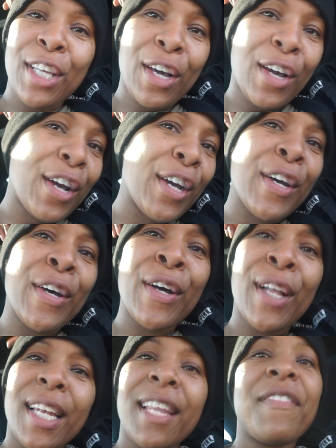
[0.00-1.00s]
your
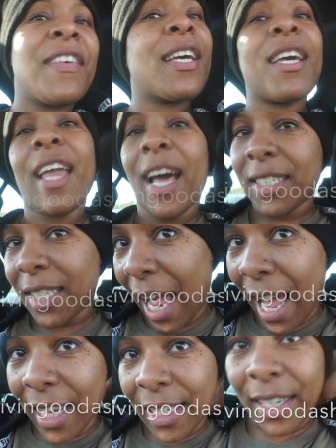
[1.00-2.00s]
girl, Living Good Ash.
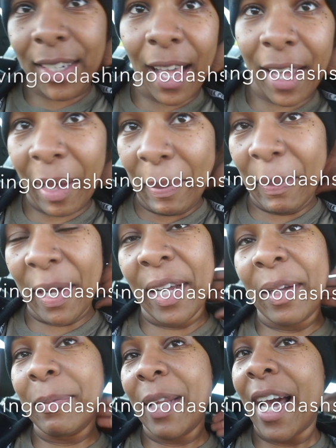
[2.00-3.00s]
I look like a
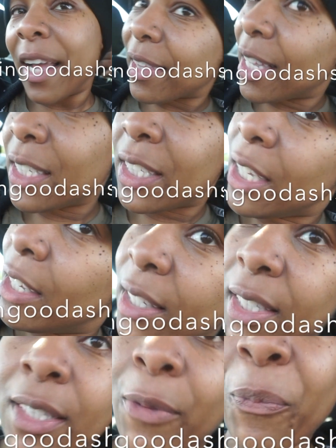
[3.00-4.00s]
bum. Like, this
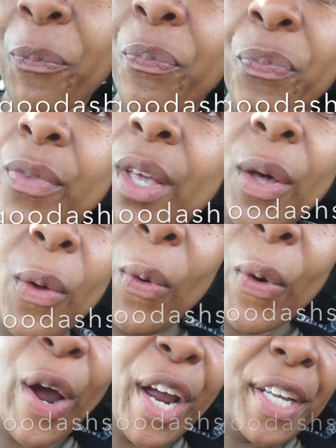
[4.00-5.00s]
is
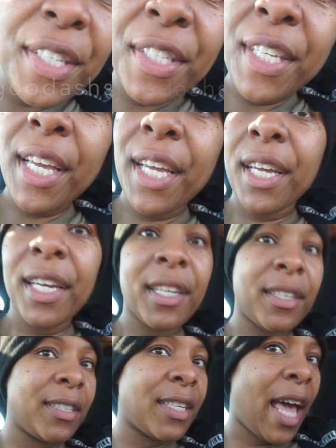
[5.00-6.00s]

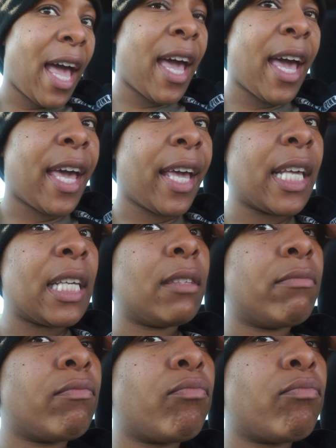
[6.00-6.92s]
quarantine day.